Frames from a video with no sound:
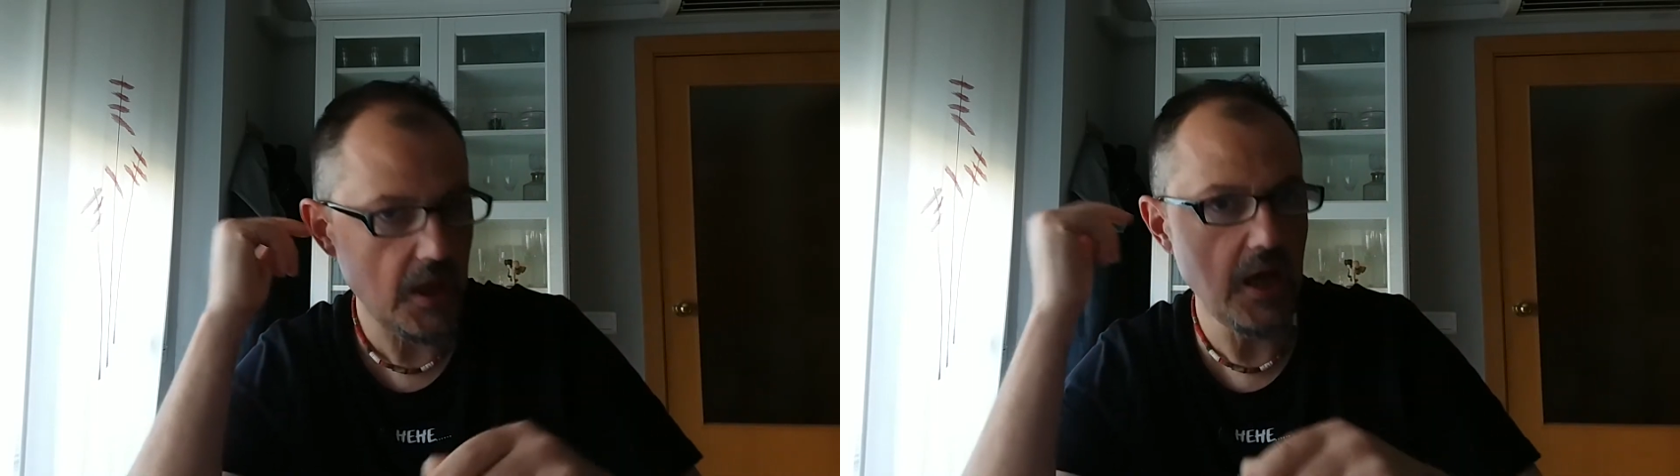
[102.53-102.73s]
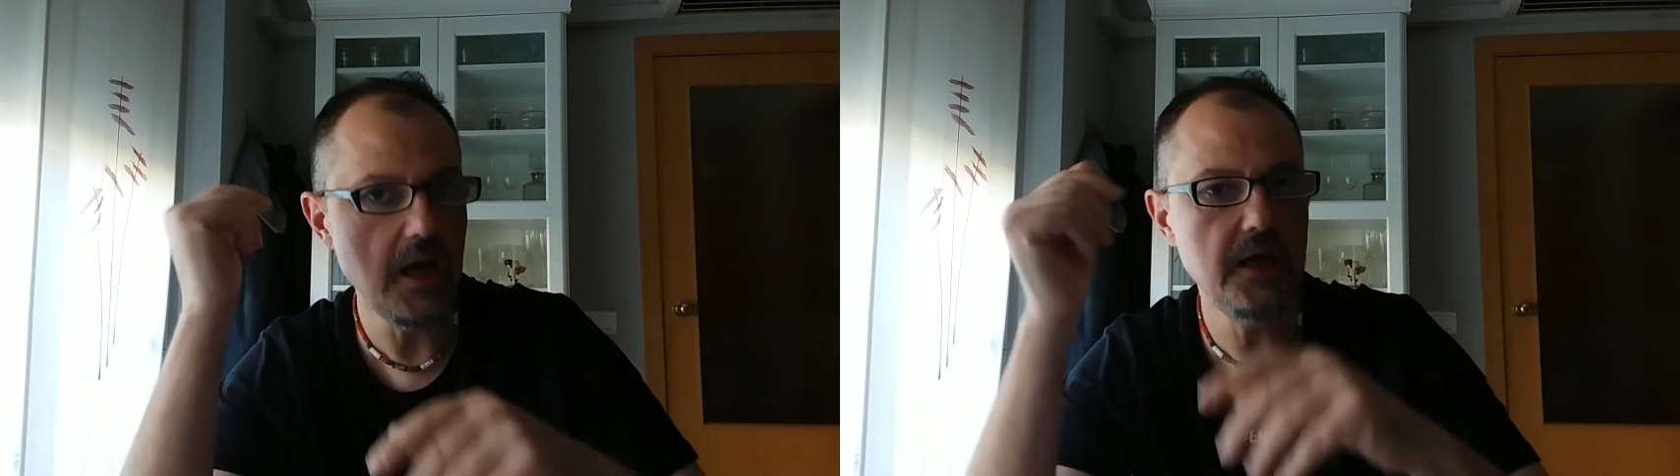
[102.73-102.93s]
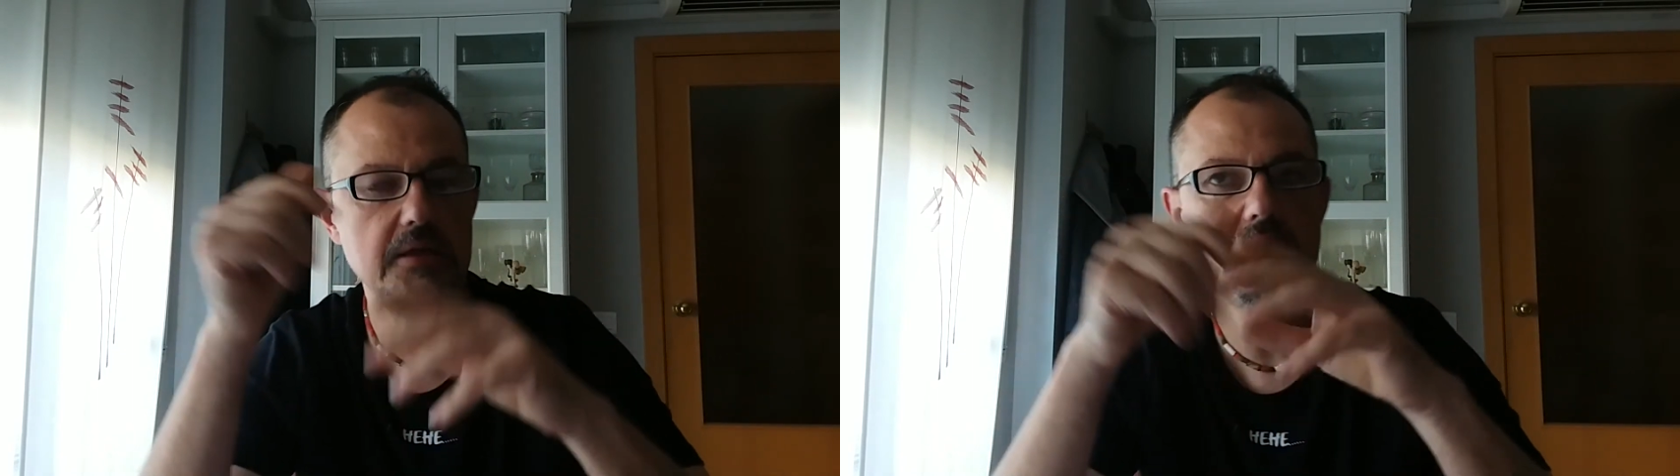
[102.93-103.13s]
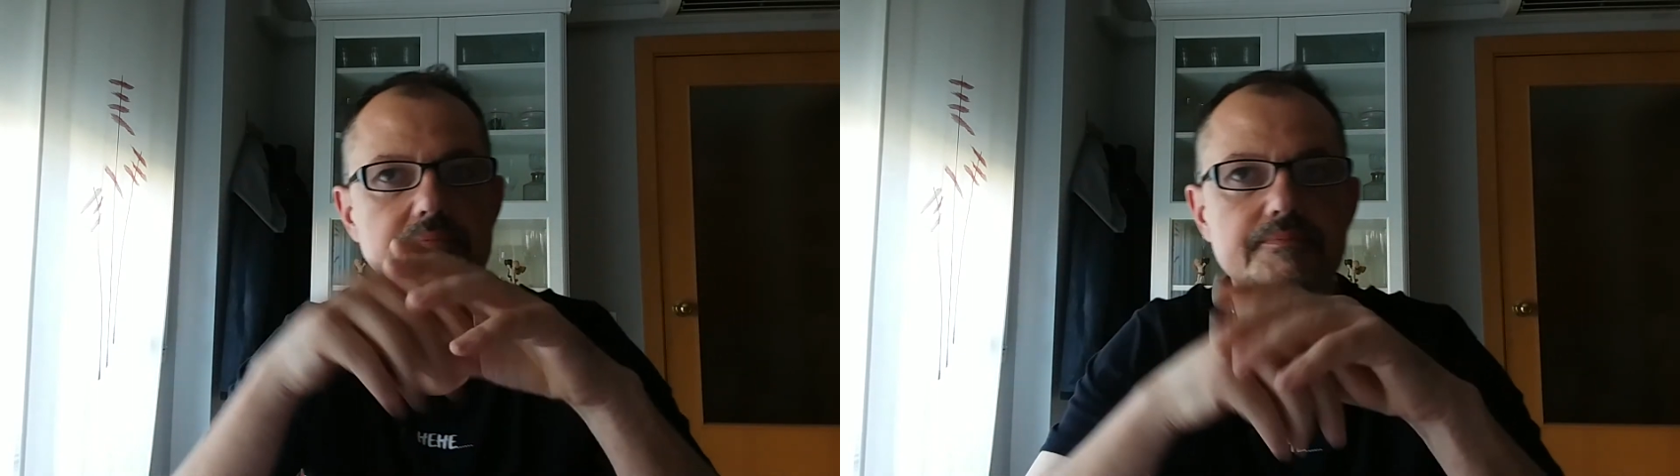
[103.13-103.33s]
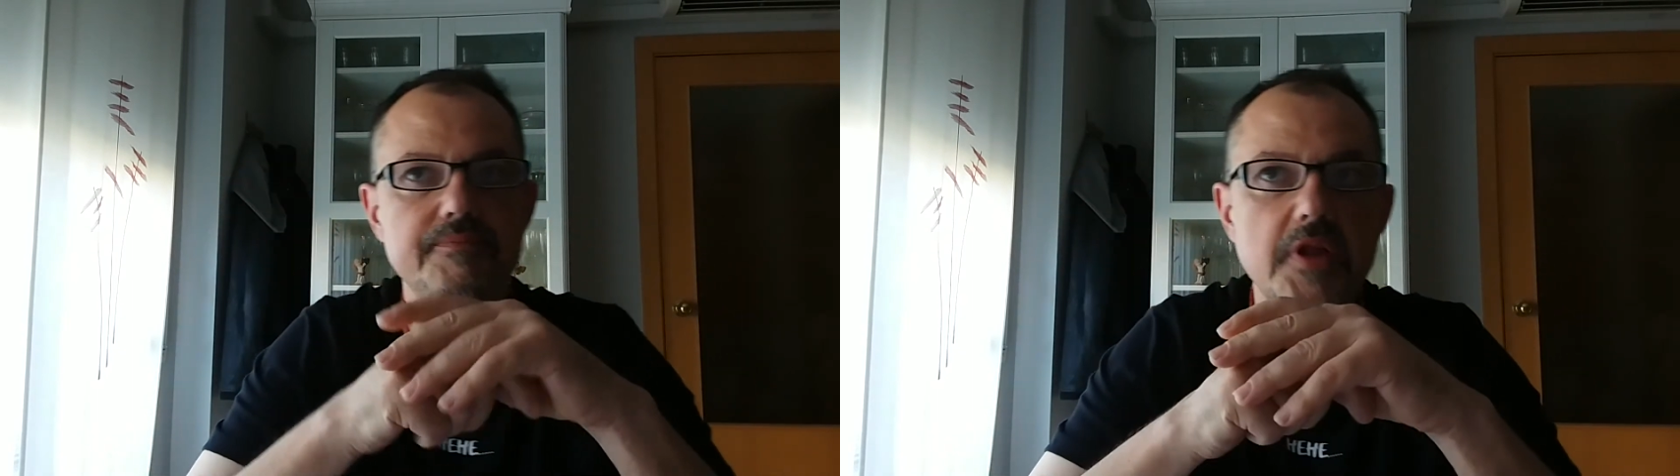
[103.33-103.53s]

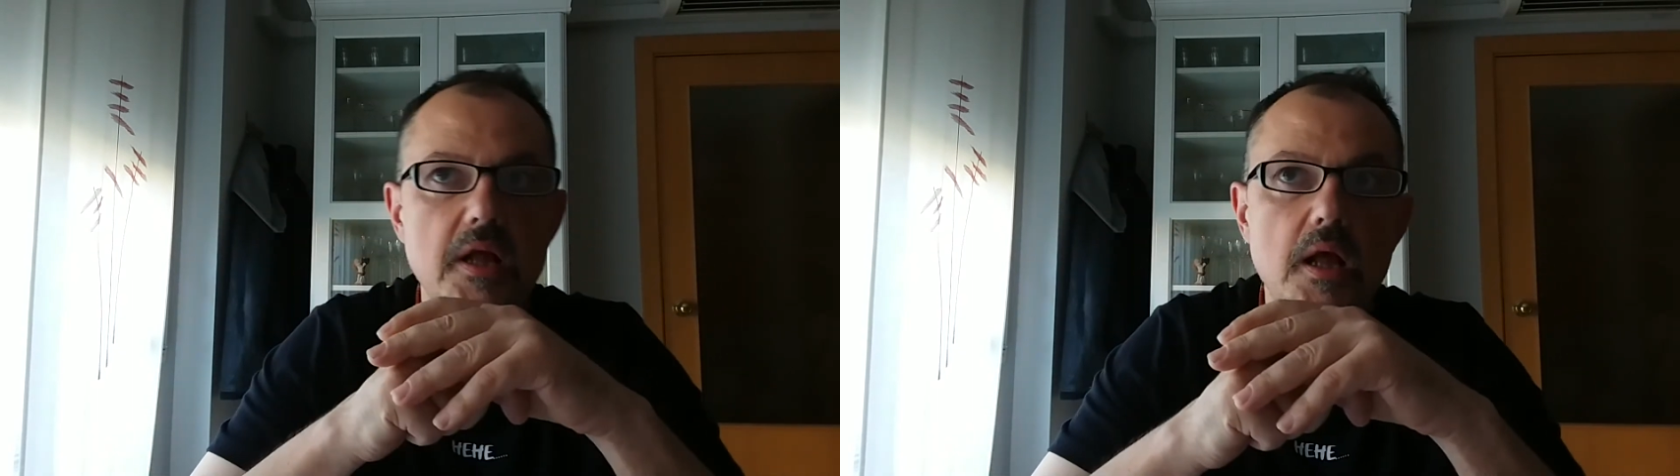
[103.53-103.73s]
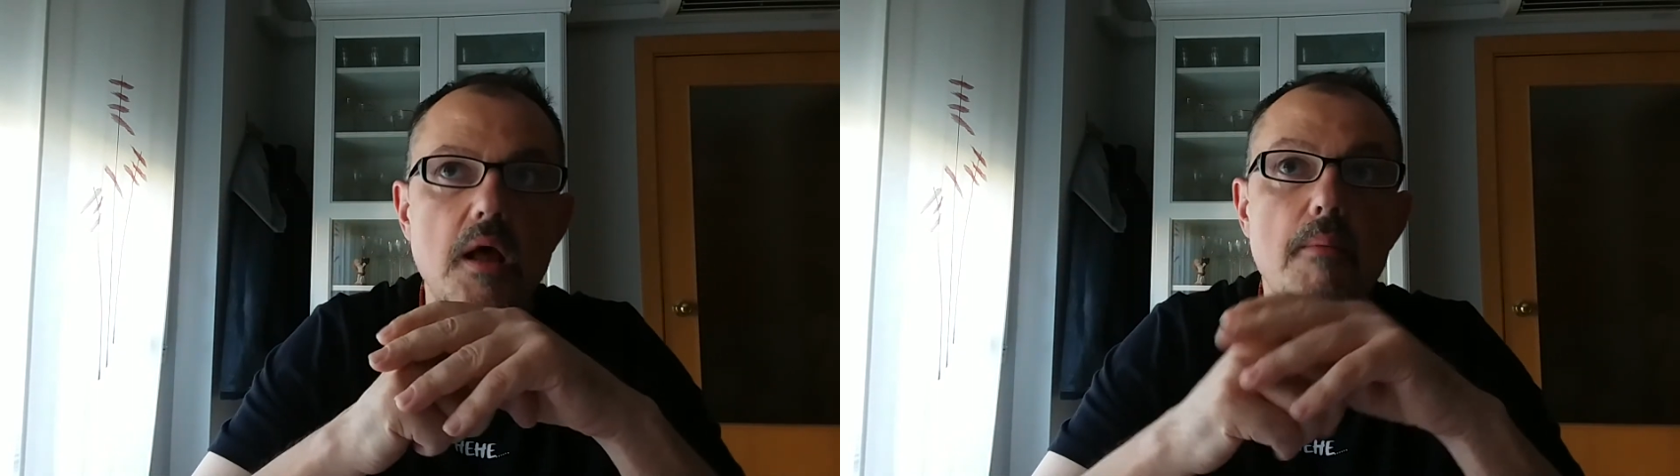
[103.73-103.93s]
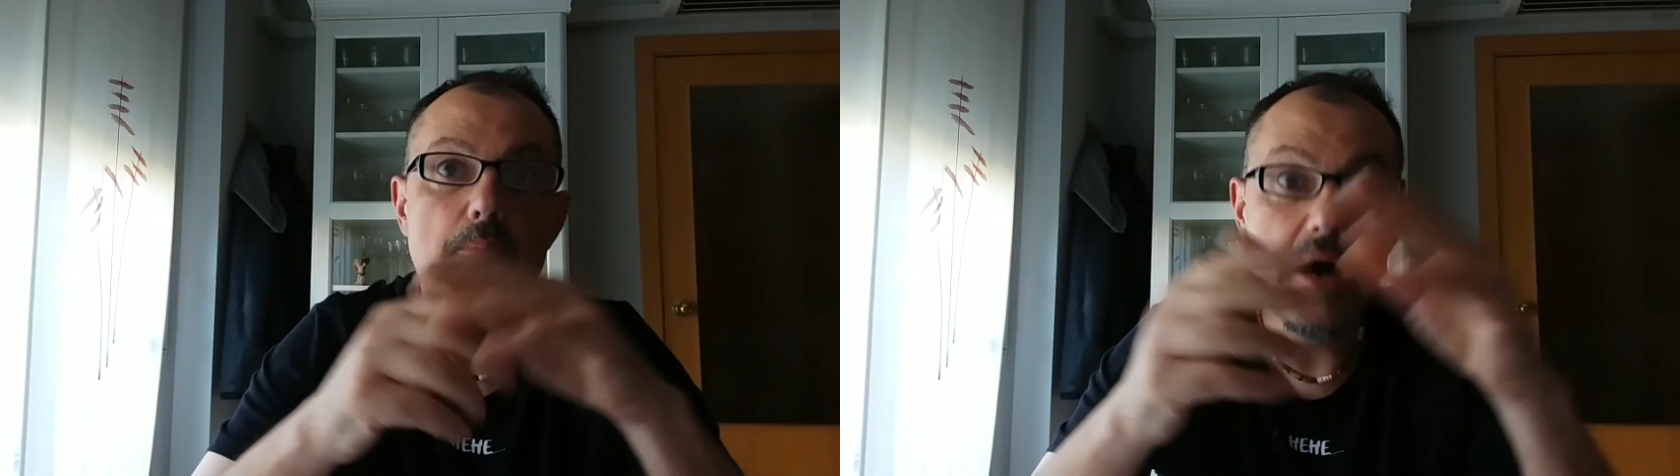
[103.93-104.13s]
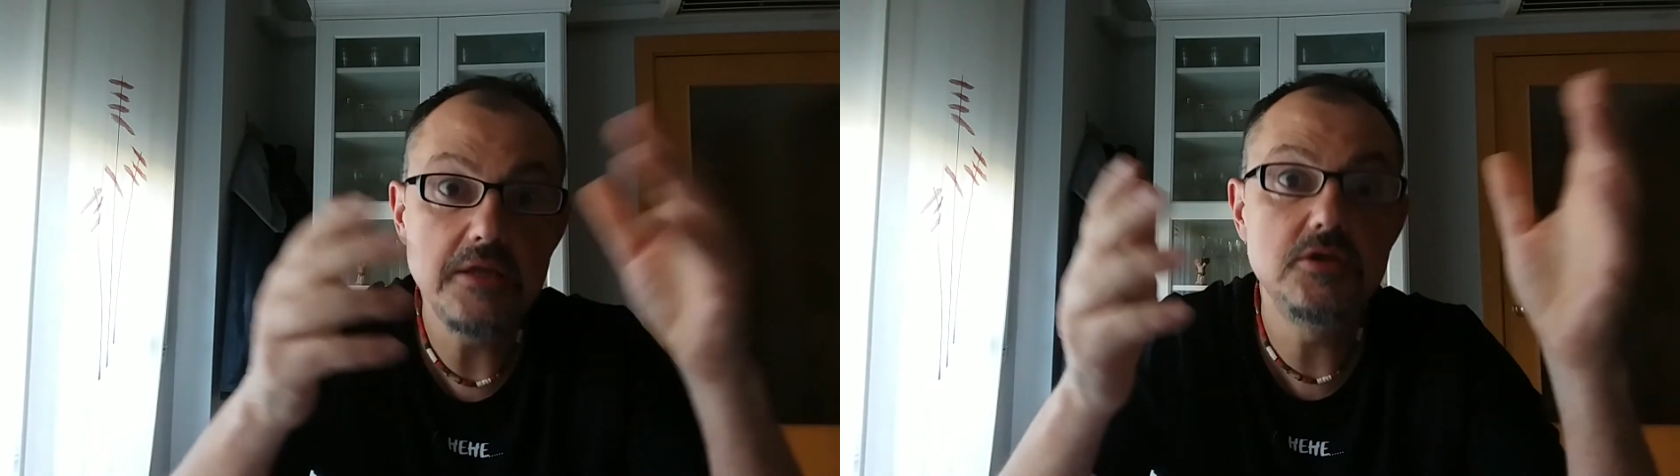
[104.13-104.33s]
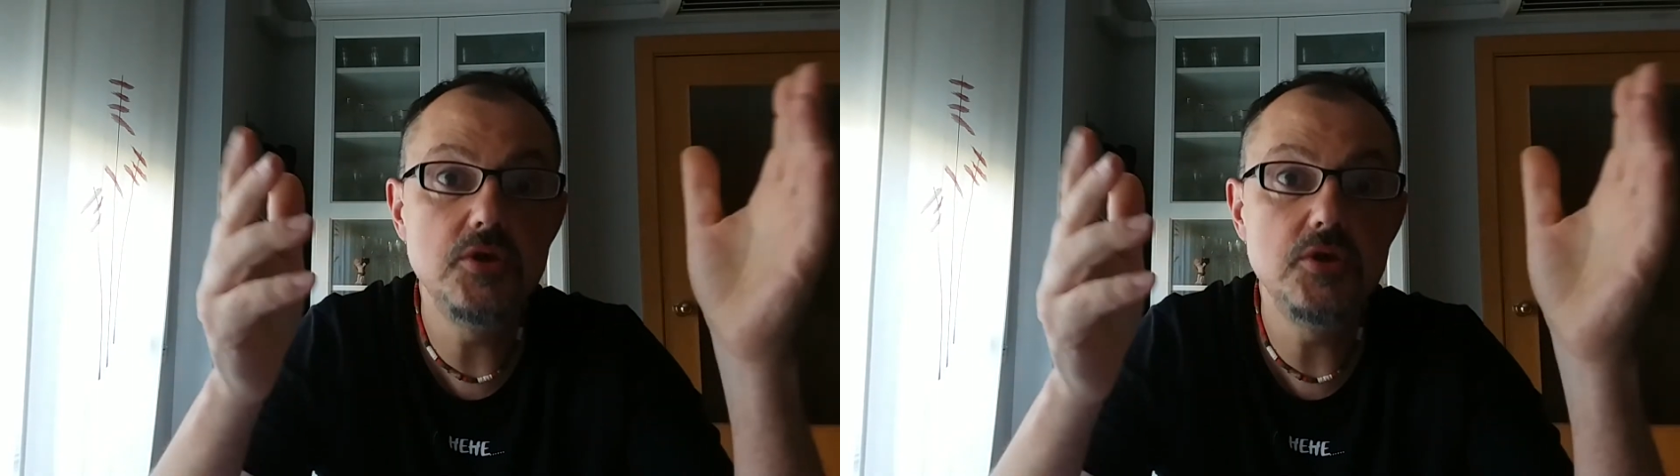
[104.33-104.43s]
And, but